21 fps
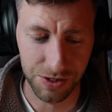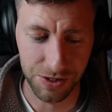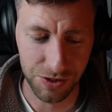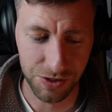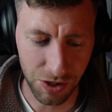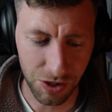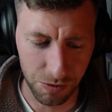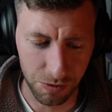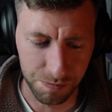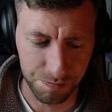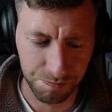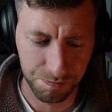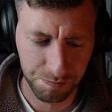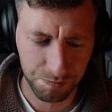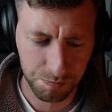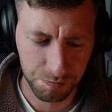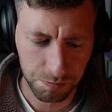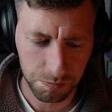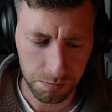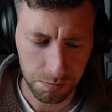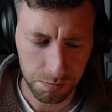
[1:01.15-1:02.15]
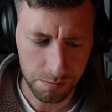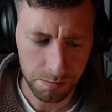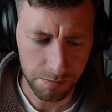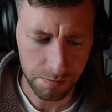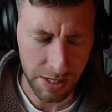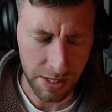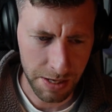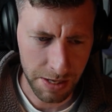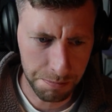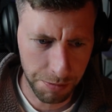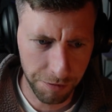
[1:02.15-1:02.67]
So
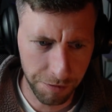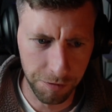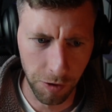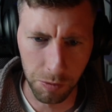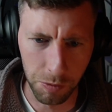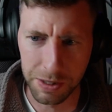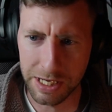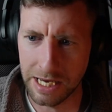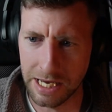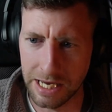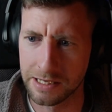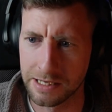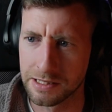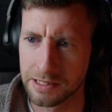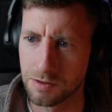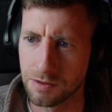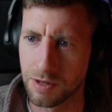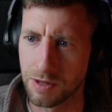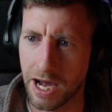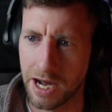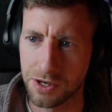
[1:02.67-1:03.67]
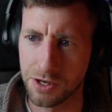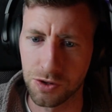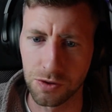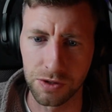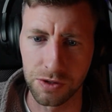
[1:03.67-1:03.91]
before we get into the actual lead